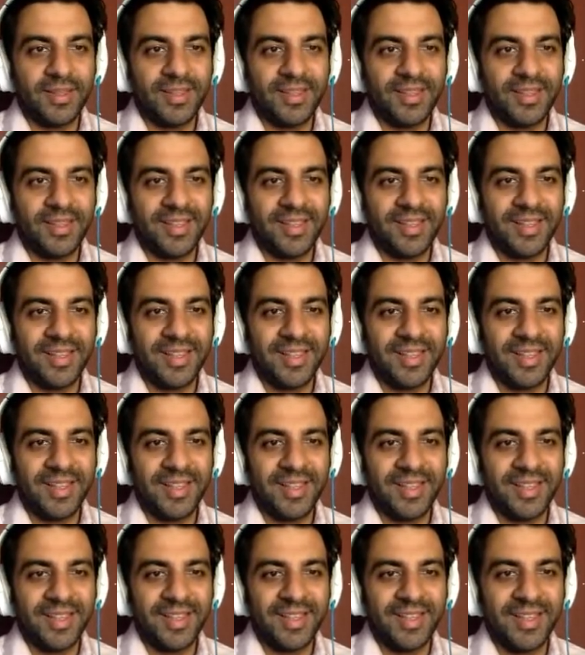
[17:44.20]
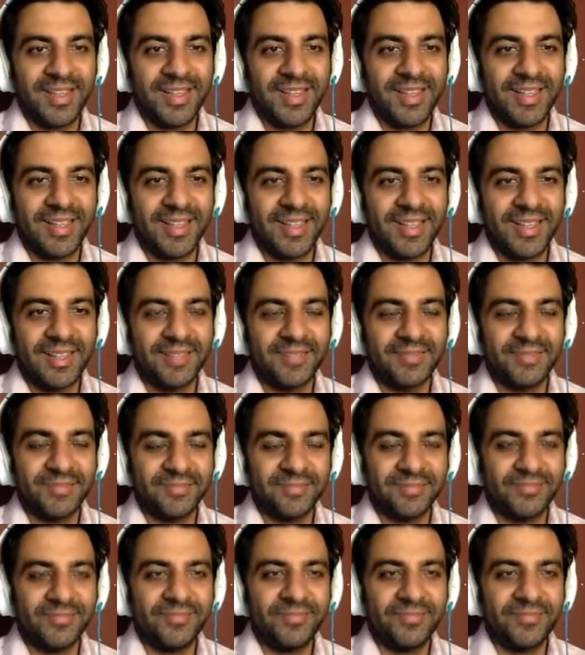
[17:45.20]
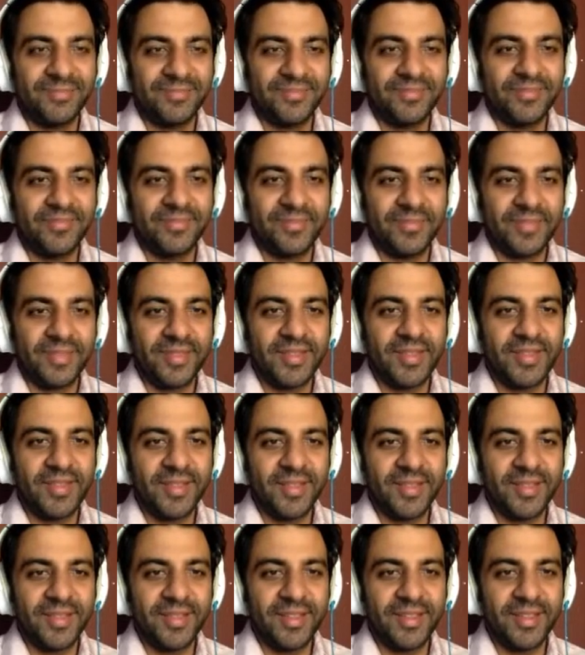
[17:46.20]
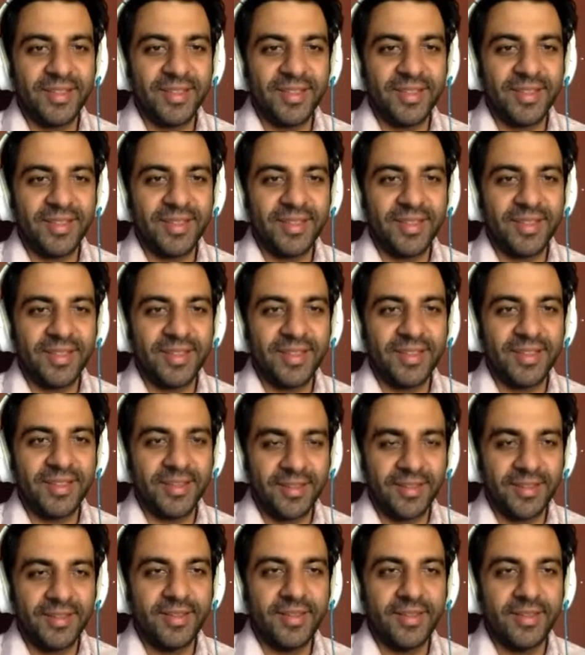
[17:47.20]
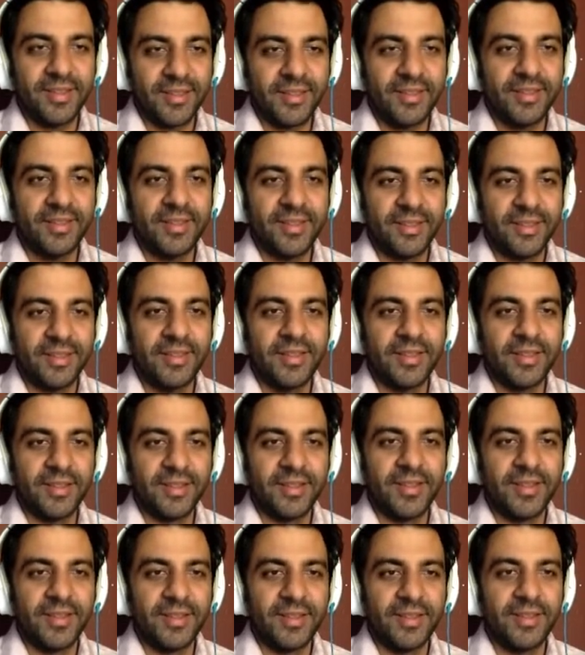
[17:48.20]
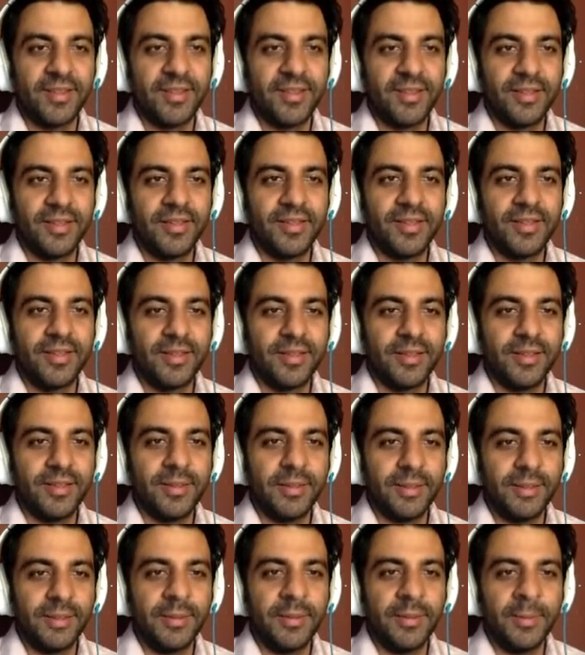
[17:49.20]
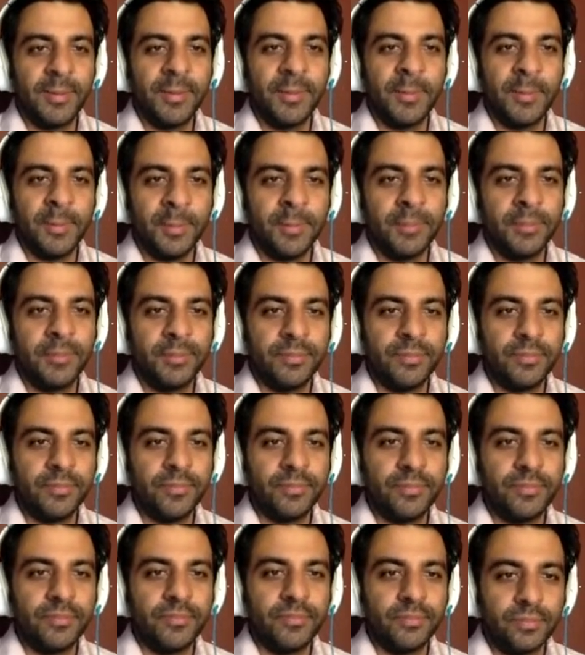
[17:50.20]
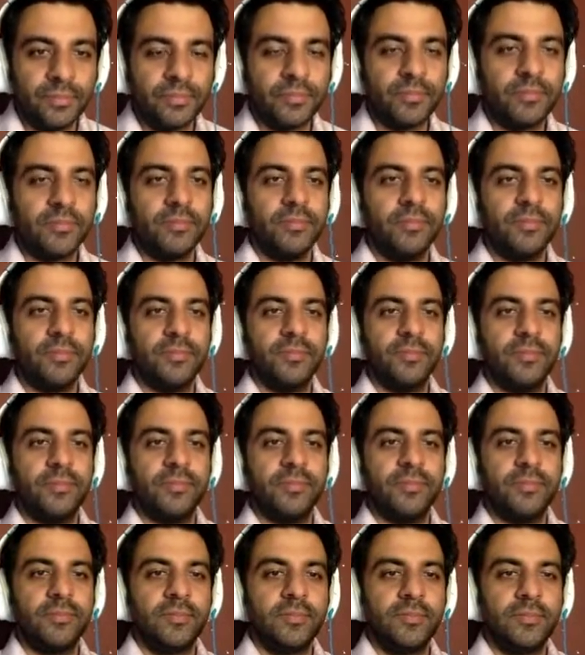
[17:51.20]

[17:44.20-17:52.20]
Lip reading: (silent)